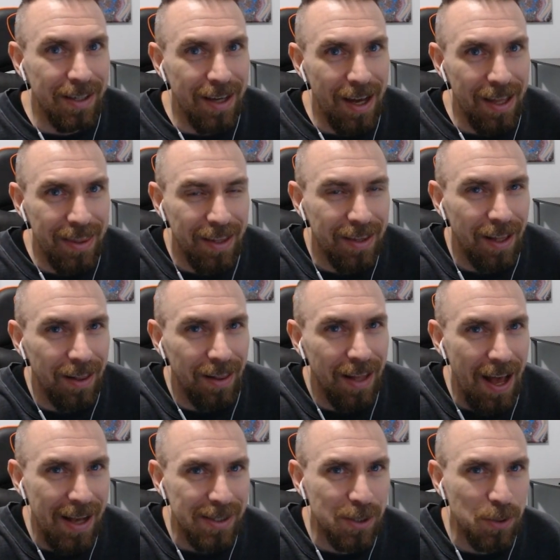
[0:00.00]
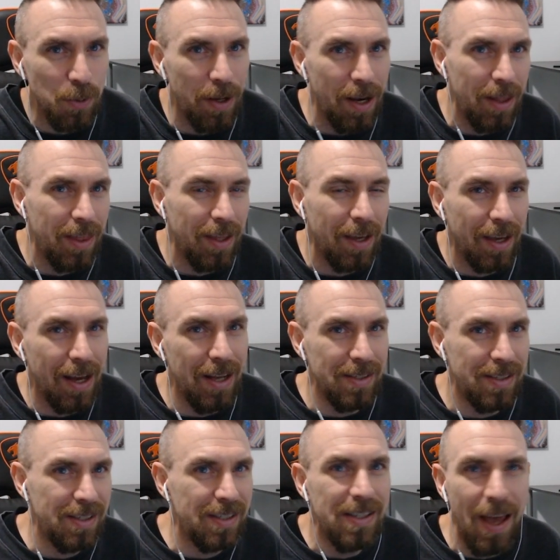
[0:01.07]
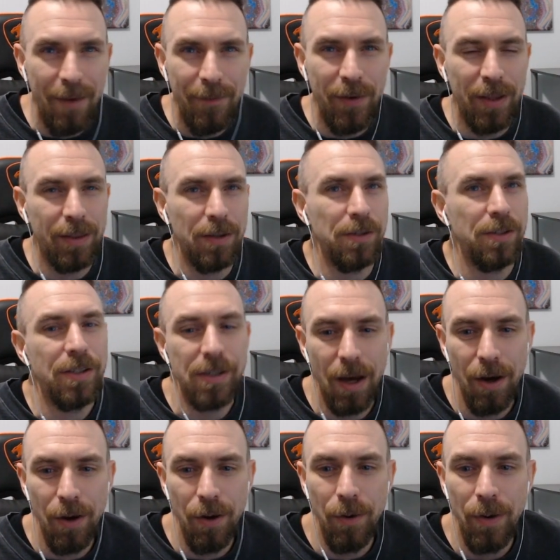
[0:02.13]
I think the last one, I think I got seventh or so.